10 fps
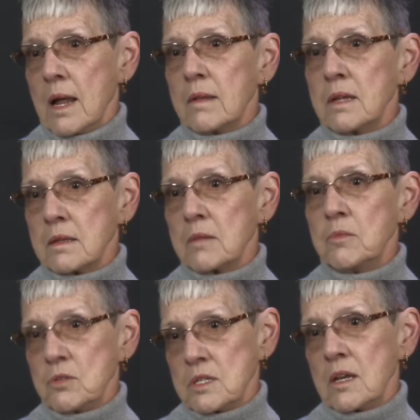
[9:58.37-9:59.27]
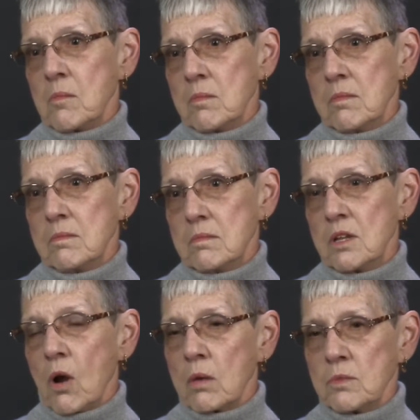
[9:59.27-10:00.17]
and that the museum
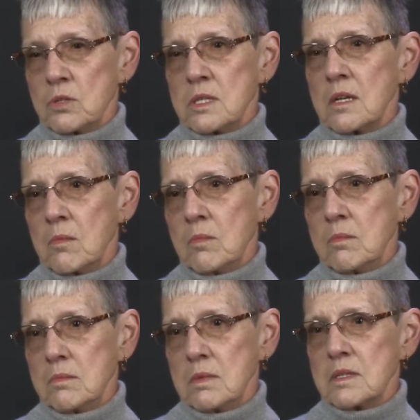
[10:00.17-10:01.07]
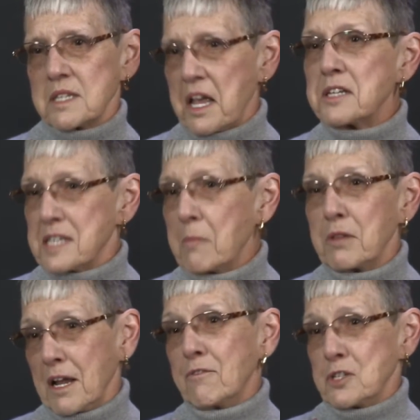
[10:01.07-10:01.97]
the art museum is
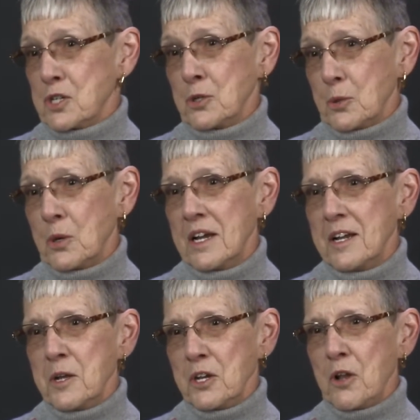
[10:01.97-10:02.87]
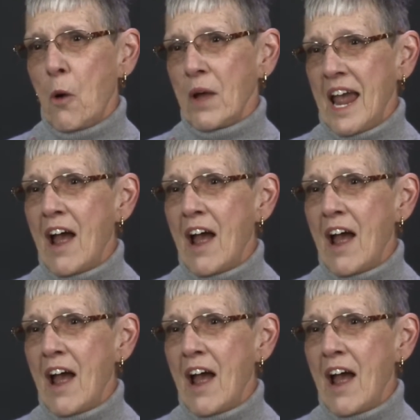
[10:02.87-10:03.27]
something of a zoo. You know, we